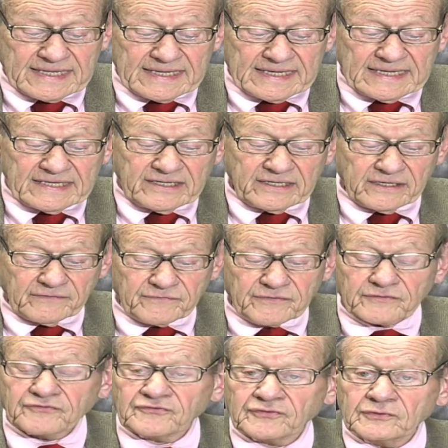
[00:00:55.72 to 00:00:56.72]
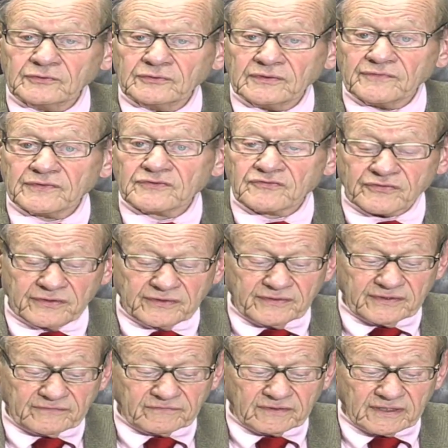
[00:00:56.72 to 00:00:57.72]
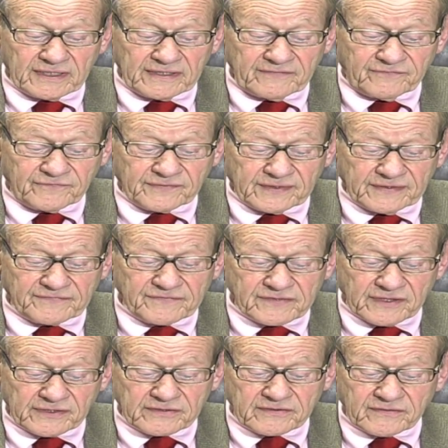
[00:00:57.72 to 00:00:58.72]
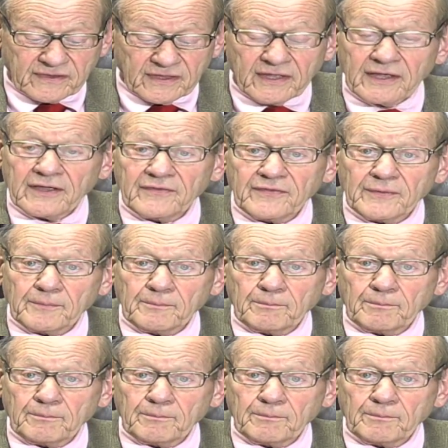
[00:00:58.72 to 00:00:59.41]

Eating of the fruit of the tree of life gives us the